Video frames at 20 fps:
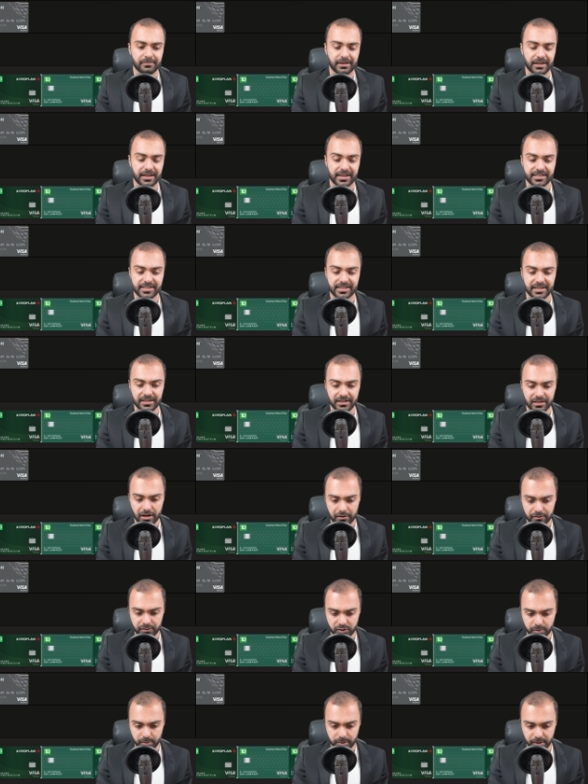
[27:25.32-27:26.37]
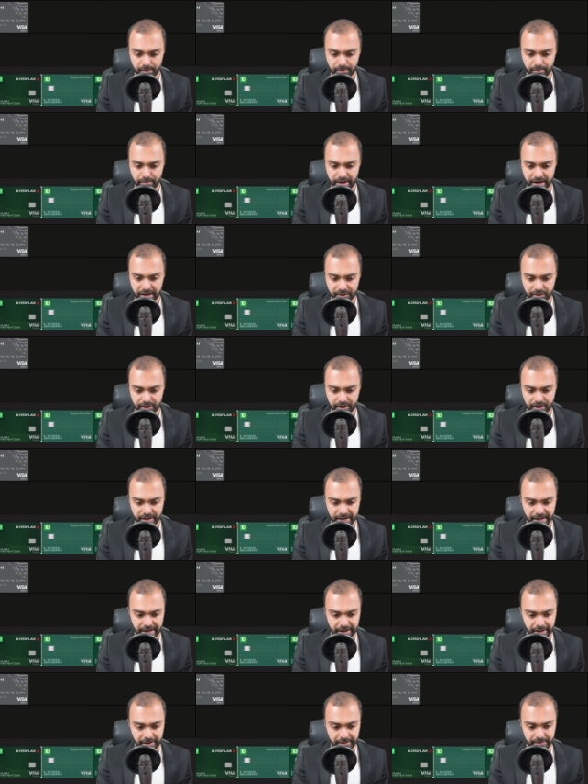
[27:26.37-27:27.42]
Is it enough to be better
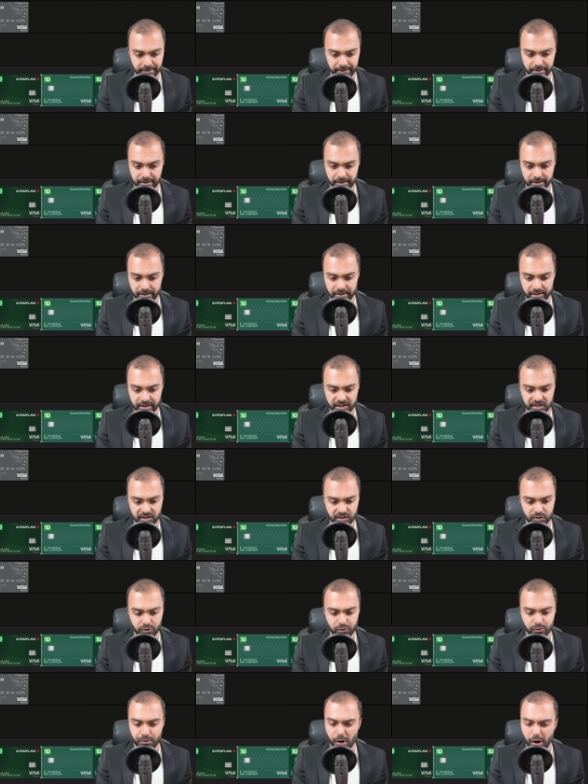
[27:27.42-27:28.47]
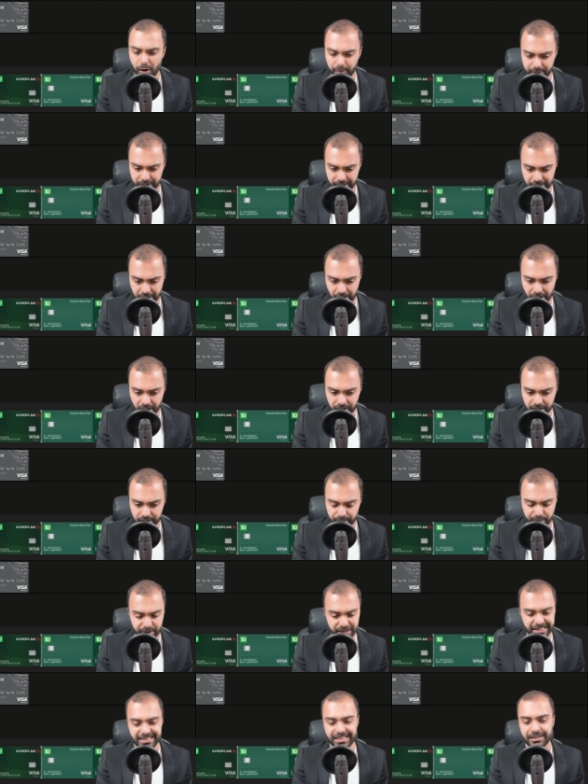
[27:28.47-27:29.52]
than these two? Probably not,
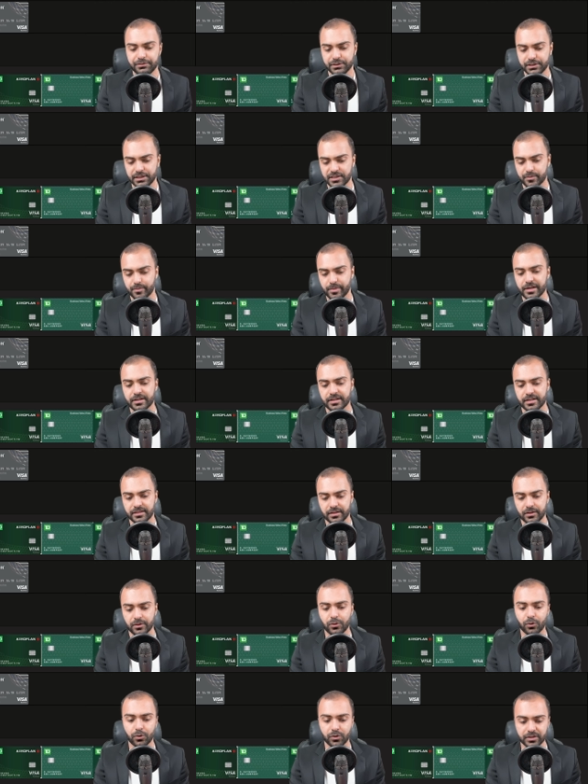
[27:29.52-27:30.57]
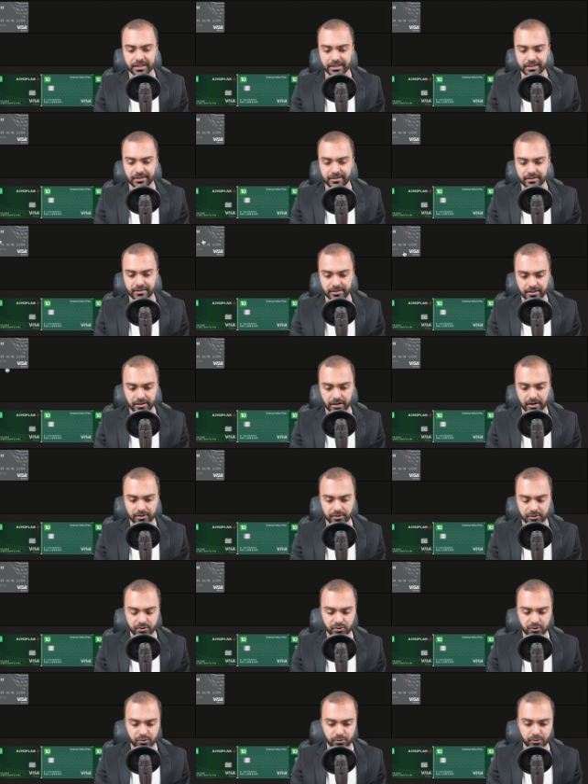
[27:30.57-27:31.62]
but it definitely is better than the gold and the
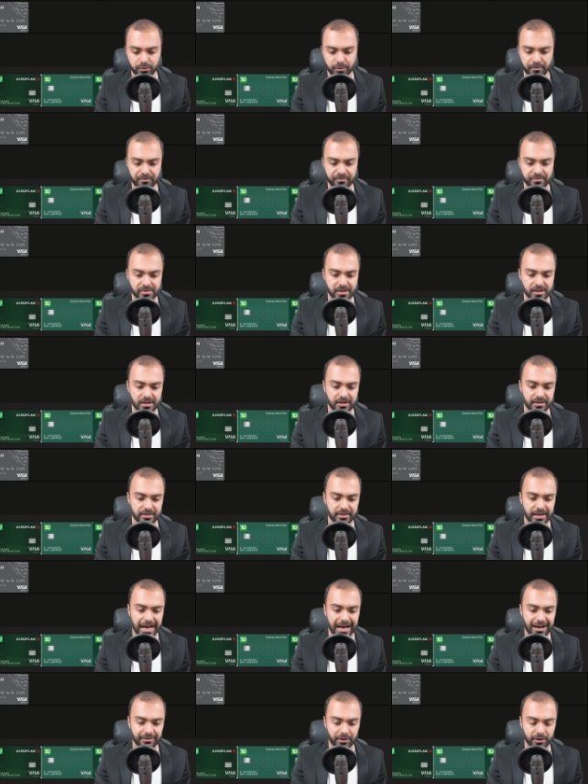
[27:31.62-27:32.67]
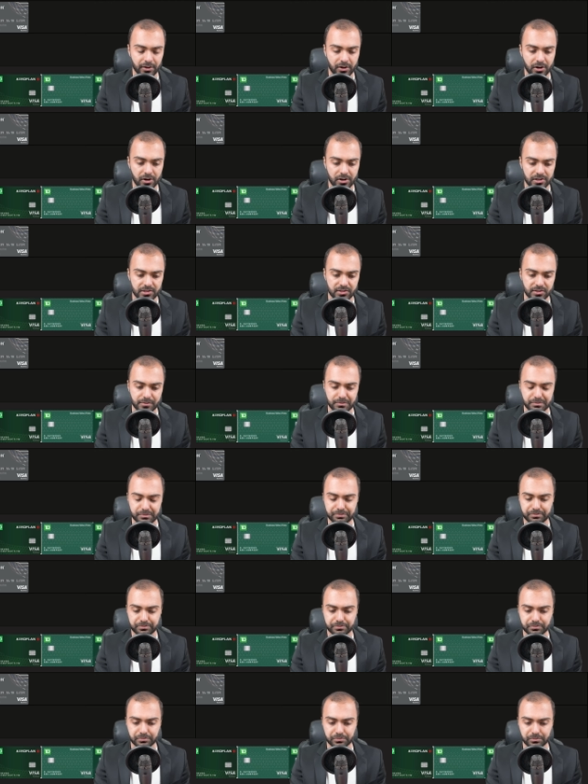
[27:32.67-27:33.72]
other two, the Avion cards,
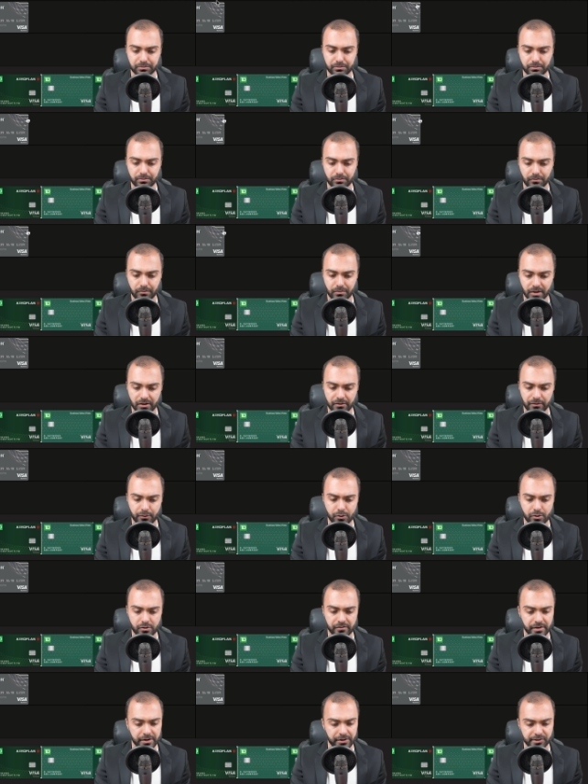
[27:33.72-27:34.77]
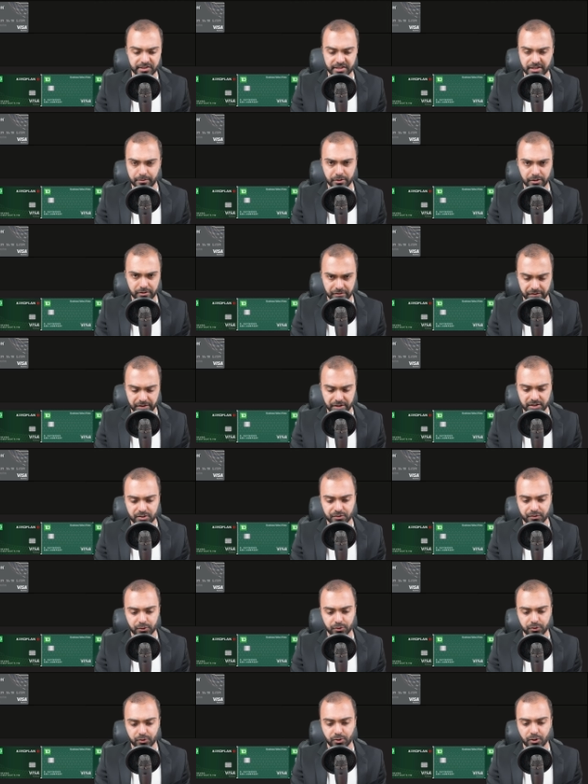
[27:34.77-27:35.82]
for very similar fees
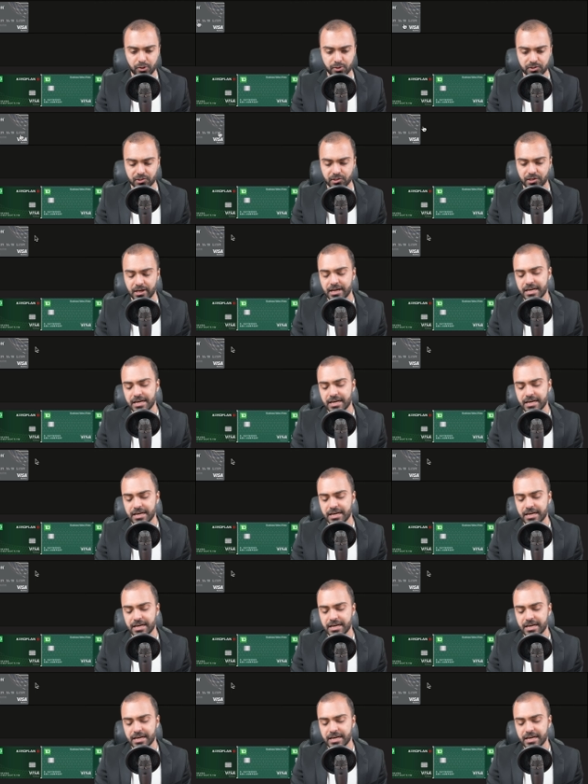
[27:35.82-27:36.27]
to those.